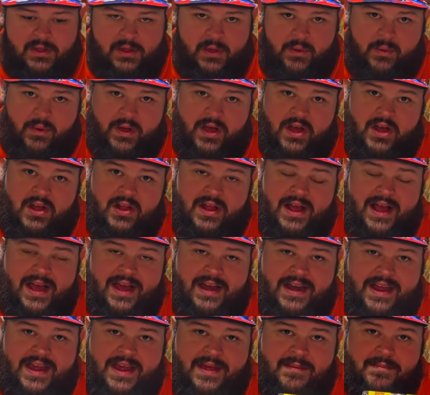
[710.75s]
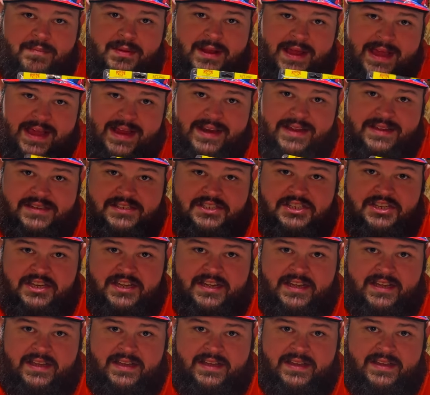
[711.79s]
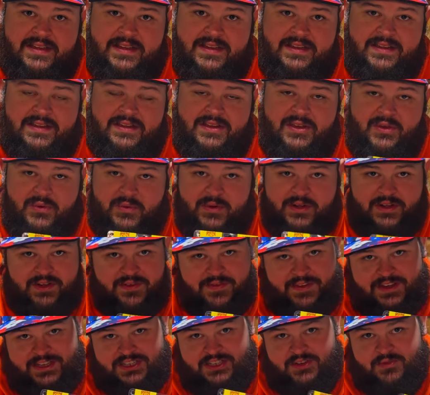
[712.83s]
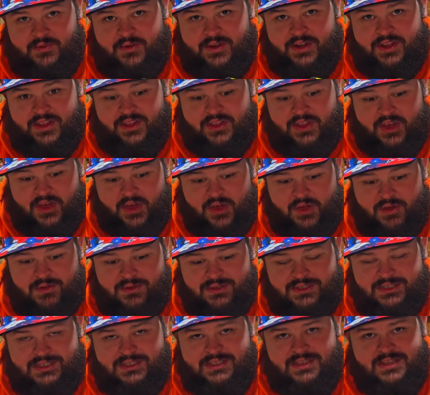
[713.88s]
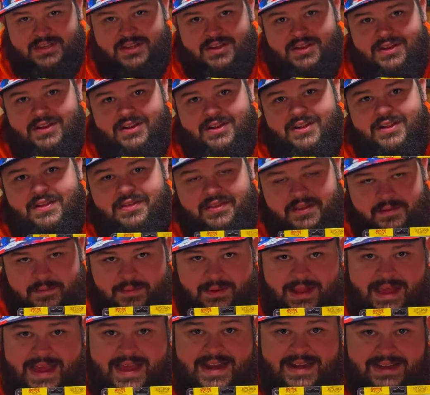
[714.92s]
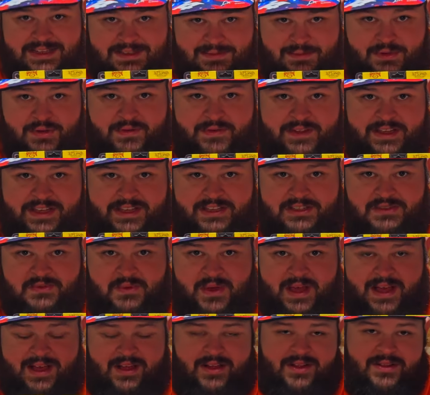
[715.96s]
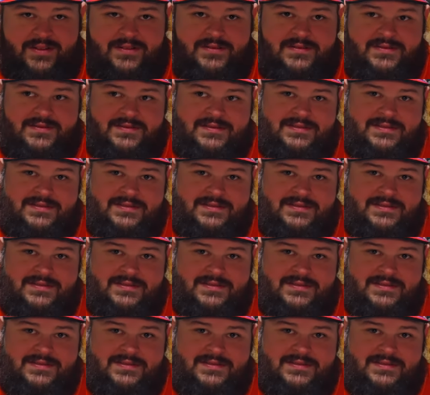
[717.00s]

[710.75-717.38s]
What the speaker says: Well, on a bladed jig, when you're fishing one of those, the blade is moving as well.